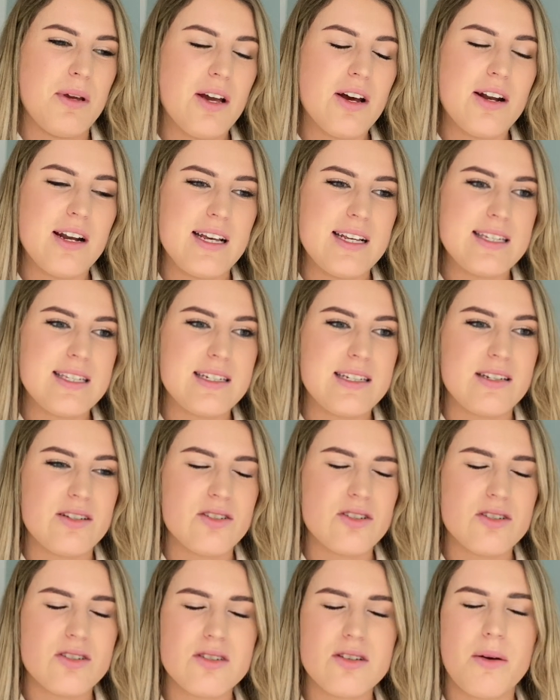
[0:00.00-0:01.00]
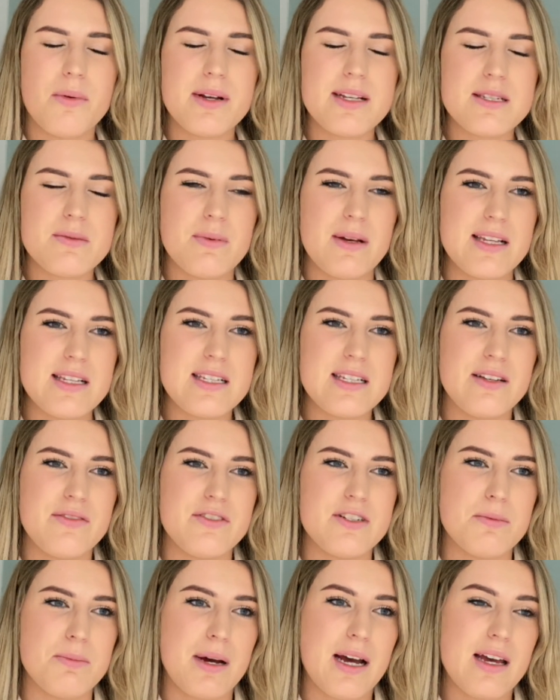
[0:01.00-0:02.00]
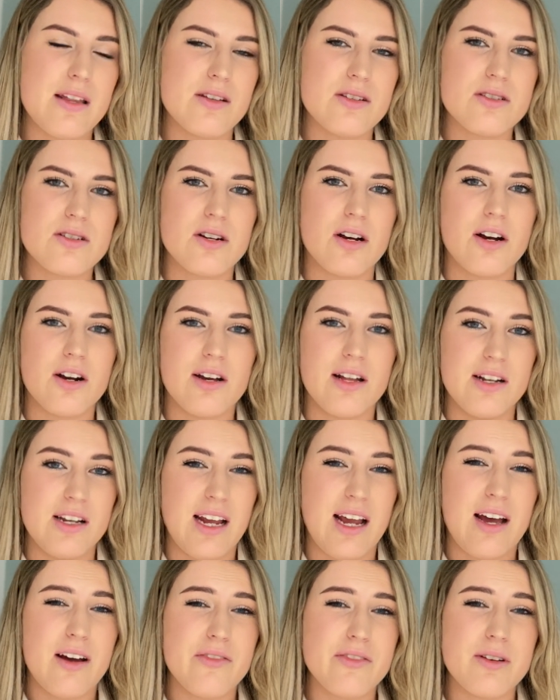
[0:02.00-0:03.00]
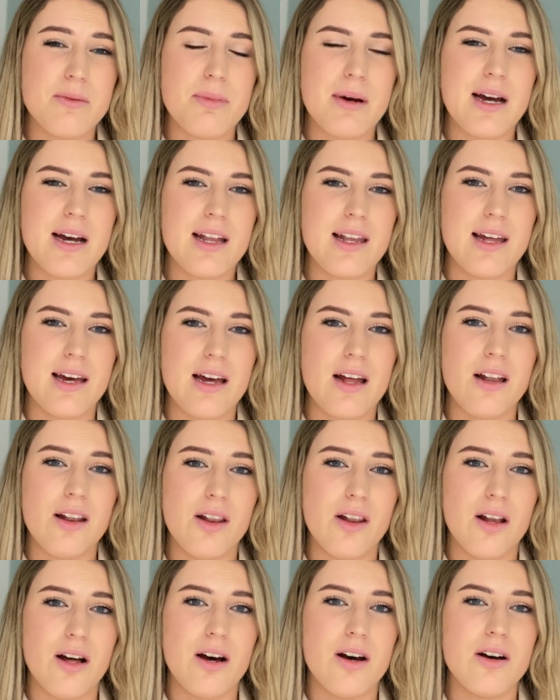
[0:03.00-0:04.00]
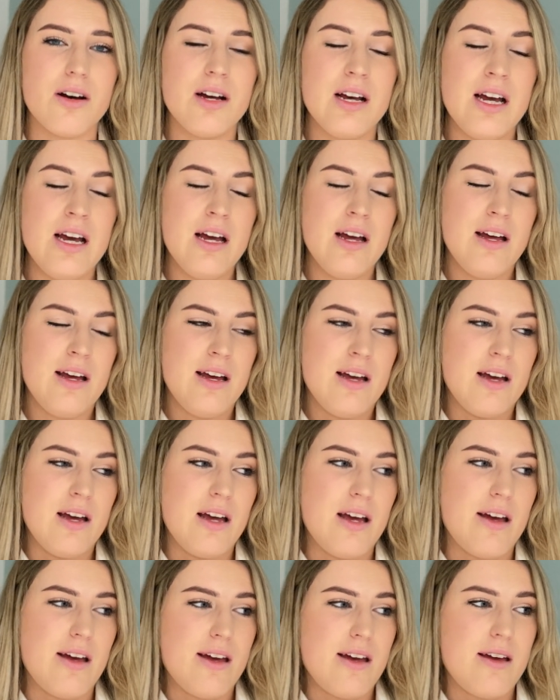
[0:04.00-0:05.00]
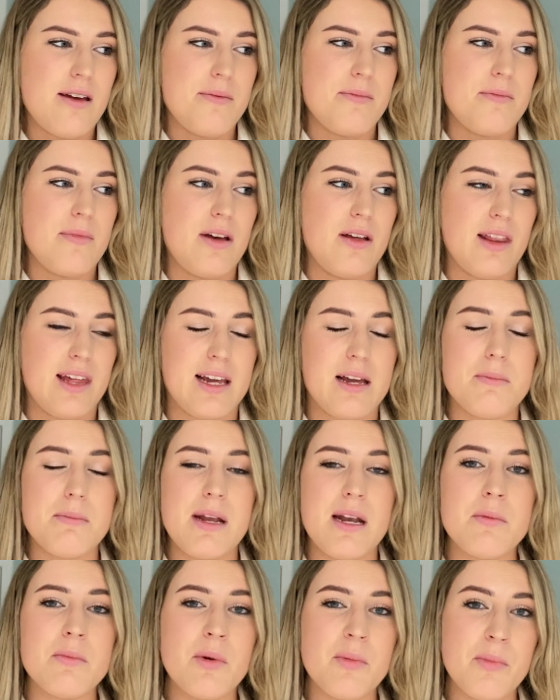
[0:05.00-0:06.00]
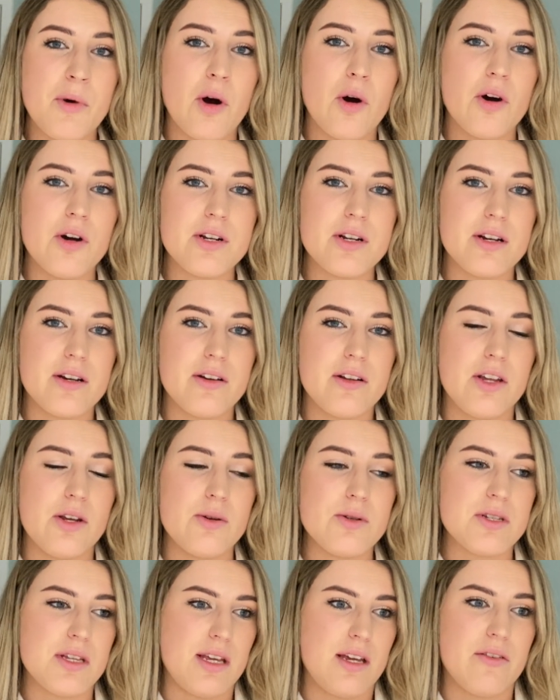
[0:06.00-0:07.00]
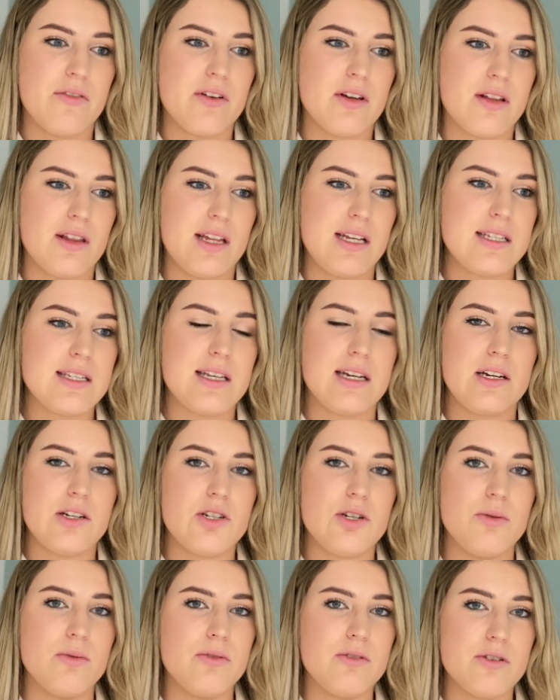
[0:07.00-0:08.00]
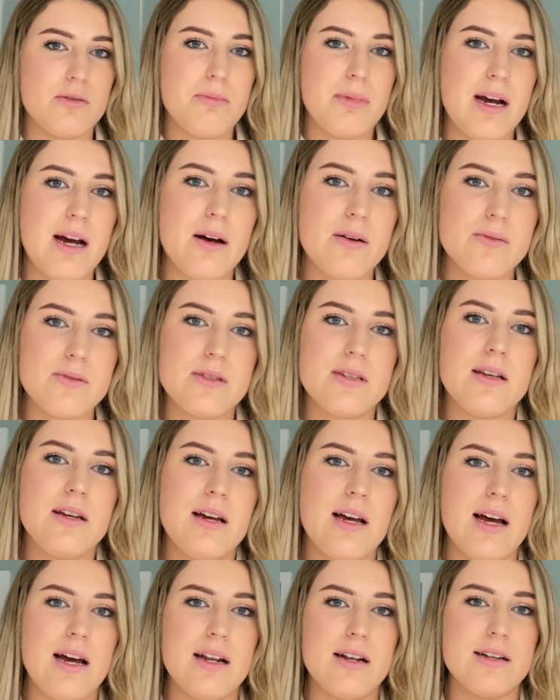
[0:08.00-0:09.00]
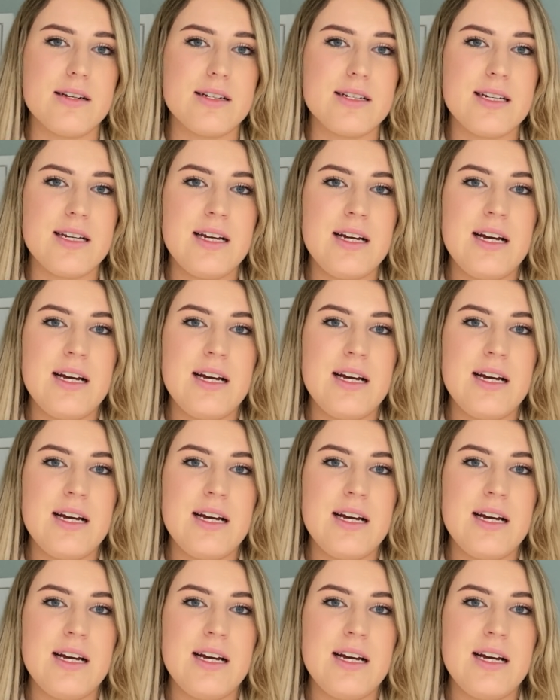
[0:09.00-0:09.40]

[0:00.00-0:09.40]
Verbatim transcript: honest, it's just so expensive to buy the stock, and you have to buy like a lot, like a minimum order usually of at least like £200. And